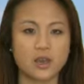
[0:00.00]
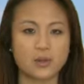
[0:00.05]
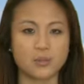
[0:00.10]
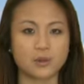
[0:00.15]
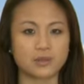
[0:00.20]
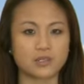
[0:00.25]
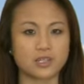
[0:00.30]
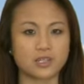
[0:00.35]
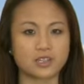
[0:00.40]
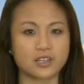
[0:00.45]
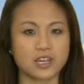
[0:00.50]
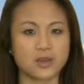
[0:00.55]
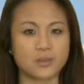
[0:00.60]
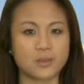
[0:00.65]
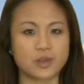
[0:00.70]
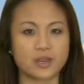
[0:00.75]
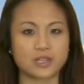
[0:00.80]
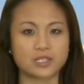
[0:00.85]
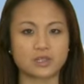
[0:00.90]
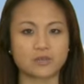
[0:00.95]
posting an
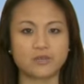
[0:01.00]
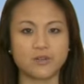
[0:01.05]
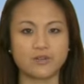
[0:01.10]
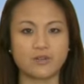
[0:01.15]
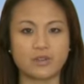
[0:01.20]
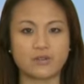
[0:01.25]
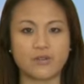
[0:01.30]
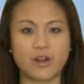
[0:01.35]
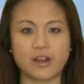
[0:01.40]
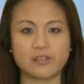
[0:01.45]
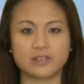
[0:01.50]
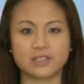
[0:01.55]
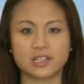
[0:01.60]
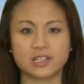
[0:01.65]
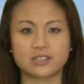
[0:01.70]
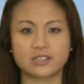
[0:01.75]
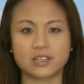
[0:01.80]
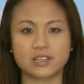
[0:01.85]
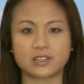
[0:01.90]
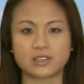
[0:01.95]
EPS of 55
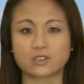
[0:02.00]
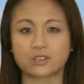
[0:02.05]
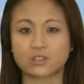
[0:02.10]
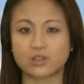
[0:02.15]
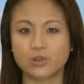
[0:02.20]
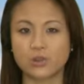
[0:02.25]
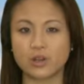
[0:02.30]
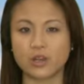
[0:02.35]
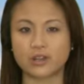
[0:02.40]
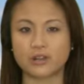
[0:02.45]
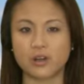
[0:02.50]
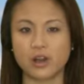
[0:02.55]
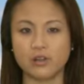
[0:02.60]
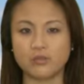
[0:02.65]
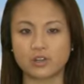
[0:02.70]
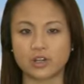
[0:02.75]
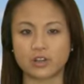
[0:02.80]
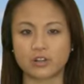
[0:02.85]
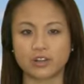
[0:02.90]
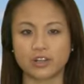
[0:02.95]
cents, excluding
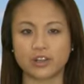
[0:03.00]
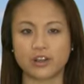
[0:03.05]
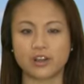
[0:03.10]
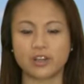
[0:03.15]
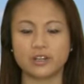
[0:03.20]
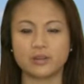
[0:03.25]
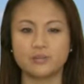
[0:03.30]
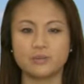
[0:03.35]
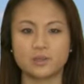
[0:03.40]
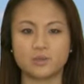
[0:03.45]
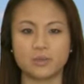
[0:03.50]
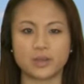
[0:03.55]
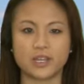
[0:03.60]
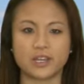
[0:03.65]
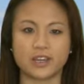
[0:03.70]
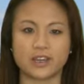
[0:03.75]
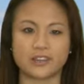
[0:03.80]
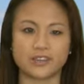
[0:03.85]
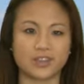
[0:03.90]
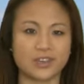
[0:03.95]
non-recurring items,
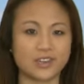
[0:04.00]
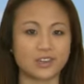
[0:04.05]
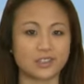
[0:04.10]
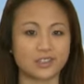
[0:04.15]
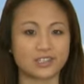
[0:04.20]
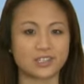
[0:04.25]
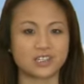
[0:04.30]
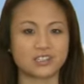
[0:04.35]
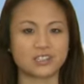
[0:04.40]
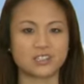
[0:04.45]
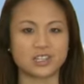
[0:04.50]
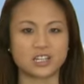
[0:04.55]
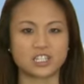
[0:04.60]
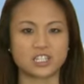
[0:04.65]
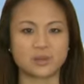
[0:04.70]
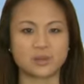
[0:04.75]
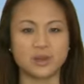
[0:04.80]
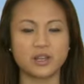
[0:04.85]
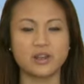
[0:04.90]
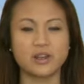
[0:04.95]
beating the consensus
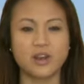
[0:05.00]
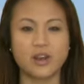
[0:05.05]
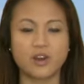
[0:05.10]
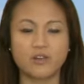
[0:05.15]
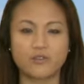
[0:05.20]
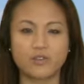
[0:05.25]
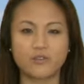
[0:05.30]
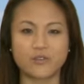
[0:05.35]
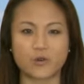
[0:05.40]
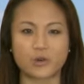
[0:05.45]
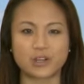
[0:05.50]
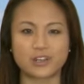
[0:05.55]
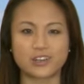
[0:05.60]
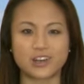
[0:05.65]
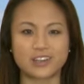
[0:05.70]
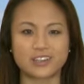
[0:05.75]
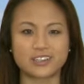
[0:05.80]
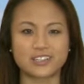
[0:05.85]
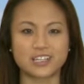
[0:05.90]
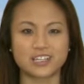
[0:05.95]
estimate for
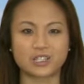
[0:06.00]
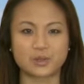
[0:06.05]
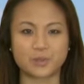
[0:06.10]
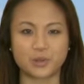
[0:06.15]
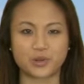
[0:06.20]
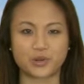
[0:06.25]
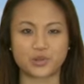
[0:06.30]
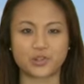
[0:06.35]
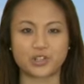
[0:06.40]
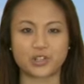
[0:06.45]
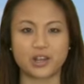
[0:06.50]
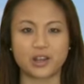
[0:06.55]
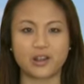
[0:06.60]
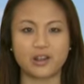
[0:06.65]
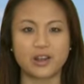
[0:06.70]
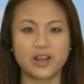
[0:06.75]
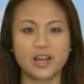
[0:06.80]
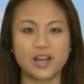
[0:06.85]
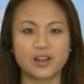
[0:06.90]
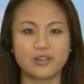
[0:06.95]
49 cents per share.
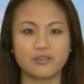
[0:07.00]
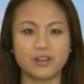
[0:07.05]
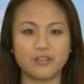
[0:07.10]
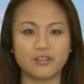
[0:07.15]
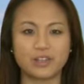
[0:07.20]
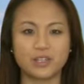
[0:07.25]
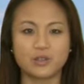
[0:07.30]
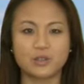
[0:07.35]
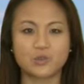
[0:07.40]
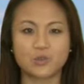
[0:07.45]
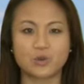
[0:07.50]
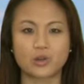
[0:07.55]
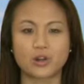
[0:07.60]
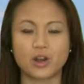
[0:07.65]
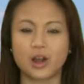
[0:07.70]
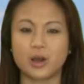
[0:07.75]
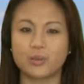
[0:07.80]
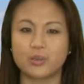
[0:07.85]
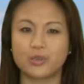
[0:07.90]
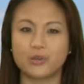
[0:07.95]
Revenues were
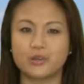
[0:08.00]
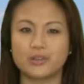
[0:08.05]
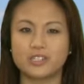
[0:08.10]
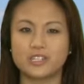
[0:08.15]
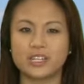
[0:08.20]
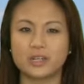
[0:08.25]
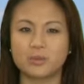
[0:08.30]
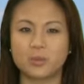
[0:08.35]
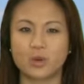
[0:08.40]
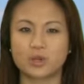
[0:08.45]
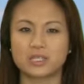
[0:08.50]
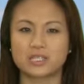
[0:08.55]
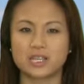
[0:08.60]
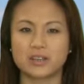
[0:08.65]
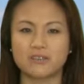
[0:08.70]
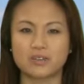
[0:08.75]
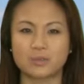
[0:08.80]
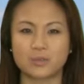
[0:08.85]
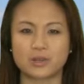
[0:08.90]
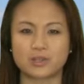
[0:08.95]
up
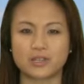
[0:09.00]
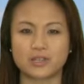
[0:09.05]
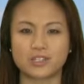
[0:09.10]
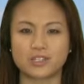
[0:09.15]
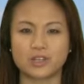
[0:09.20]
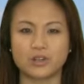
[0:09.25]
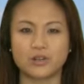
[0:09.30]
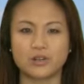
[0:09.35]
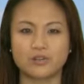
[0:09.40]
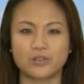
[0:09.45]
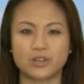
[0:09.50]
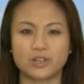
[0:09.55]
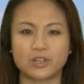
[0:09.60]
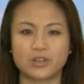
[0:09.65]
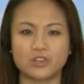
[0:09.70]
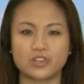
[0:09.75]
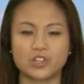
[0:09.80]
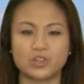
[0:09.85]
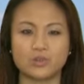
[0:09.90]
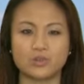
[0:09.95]
13.7%
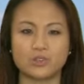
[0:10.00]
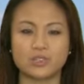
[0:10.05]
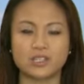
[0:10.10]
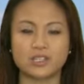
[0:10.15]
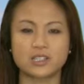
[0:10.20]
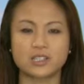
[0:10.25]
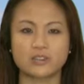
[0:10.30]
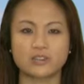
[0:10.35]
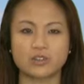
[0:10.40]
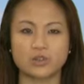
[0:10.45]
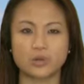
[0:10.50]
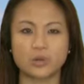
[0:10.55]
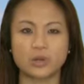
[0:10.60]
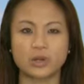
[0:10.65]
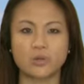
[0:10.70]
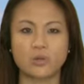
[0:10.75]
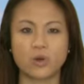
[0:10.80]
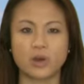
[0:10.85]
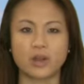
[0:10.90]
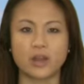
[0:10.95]
year-over-year to
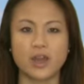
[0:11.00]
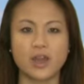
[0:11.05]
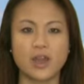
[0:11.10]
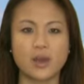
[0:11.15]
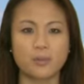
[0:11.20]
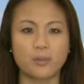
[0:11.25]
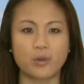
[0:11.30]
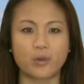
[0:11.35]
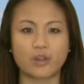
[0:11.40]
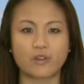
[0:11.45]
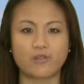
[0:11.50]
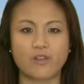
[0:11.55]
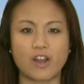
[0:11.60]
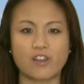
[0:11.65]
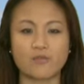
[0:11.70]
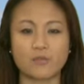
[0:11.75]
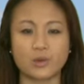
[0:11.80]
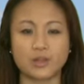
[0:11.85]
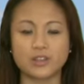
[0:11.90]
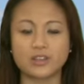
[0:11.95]

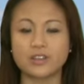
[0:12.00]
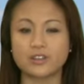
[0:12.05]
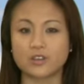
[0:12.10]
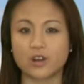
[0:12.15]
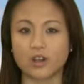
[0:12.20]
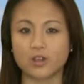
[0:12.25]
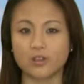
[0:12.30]
$621.5 million,